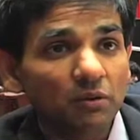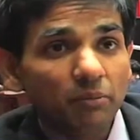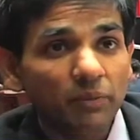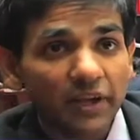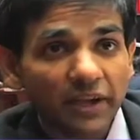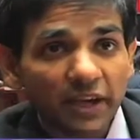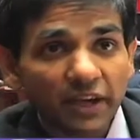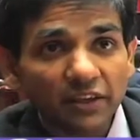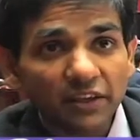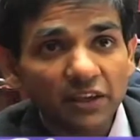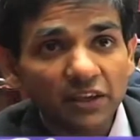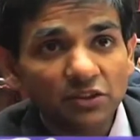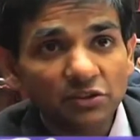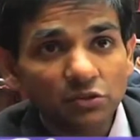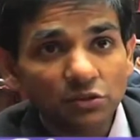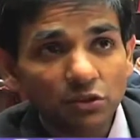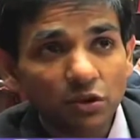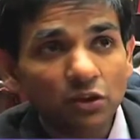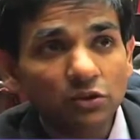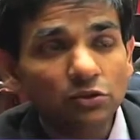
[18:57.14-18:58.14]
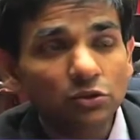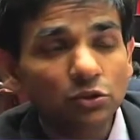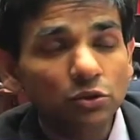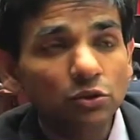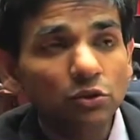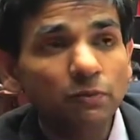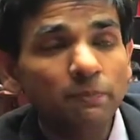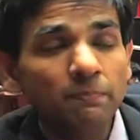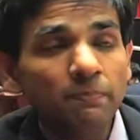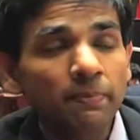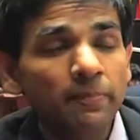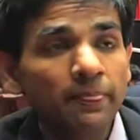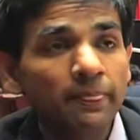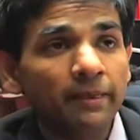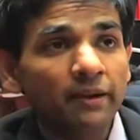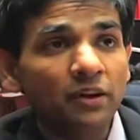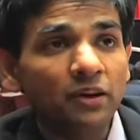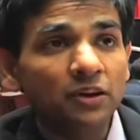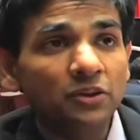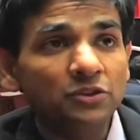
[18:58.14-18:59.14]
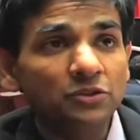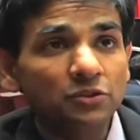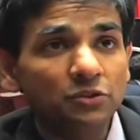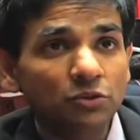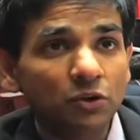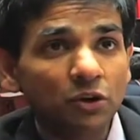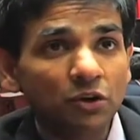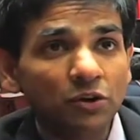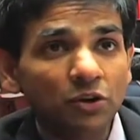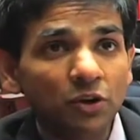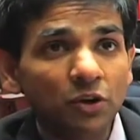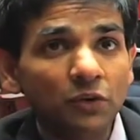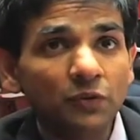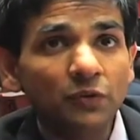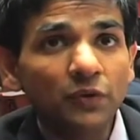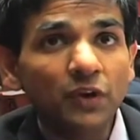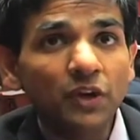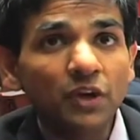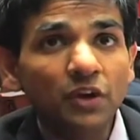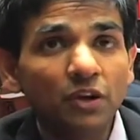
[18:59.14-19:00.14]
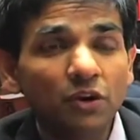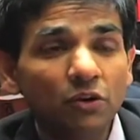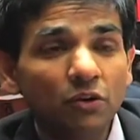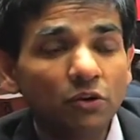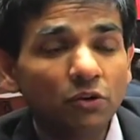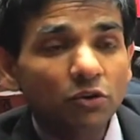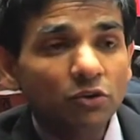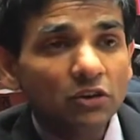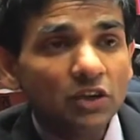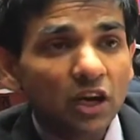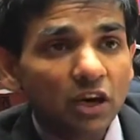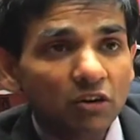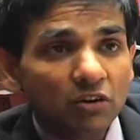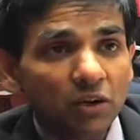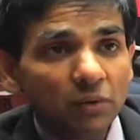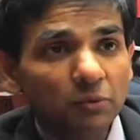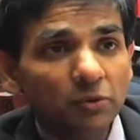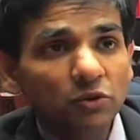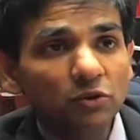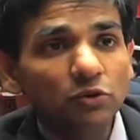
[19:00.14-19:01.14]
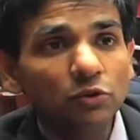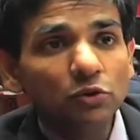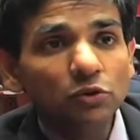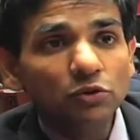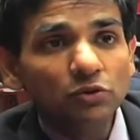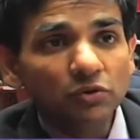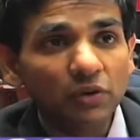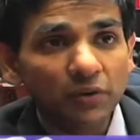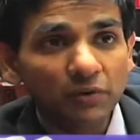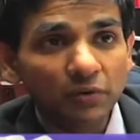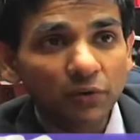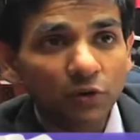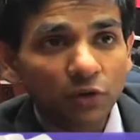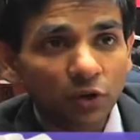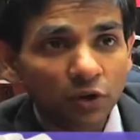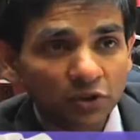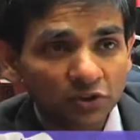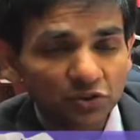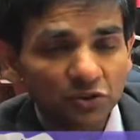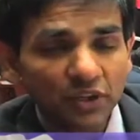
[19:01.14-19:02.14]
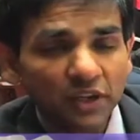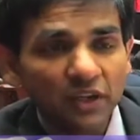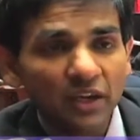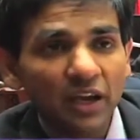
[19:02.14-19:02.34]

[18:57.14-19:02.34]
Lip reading: My idea is not to sort of, you know, look down upon those who have lost their